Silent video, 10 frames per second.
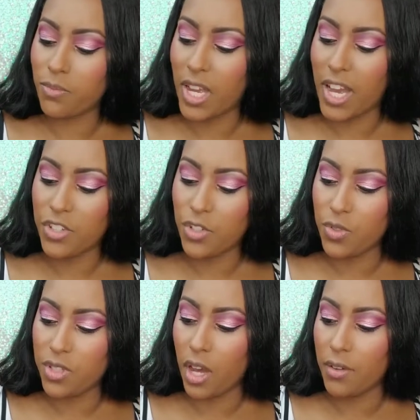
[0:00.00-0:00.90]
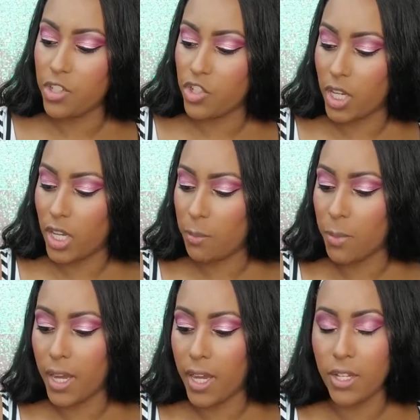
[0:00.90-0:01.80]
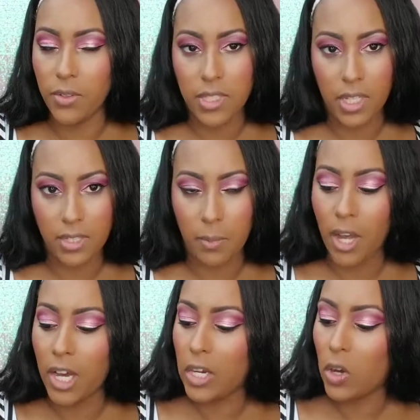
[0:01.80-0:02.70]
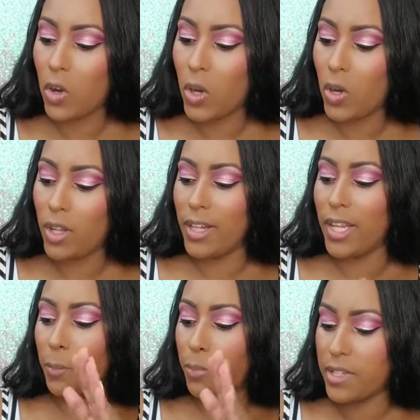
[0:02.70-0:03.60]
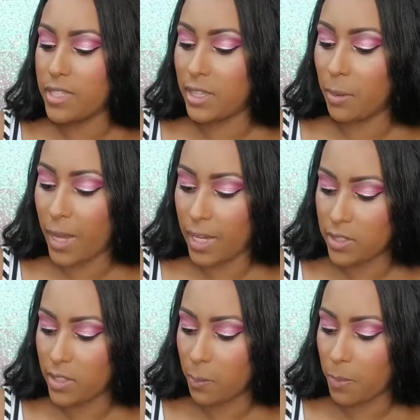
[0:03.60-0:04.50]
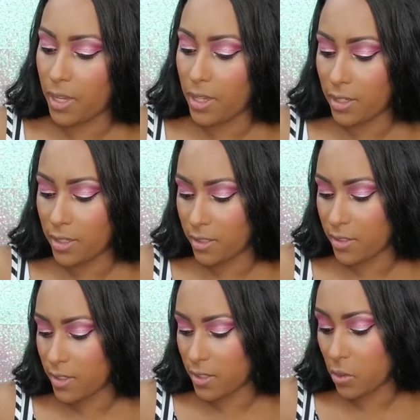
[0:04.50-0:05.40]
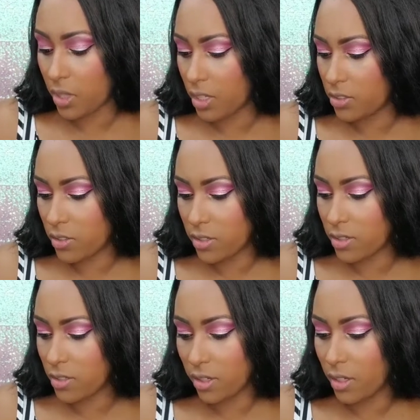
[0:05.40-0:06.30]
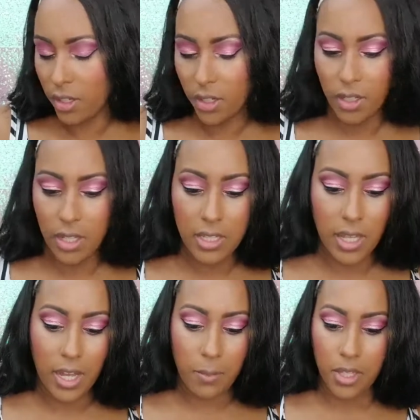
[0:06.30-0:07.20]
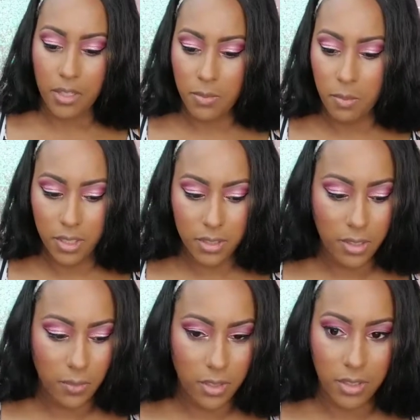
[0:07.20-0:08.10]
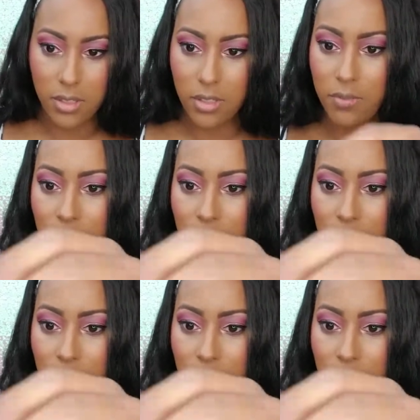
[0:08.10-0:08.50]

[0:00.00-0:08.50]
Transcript: had to salvage it by using some alcohol and like pressing them back into the pan, so they just, it's a hot mess. But anyways,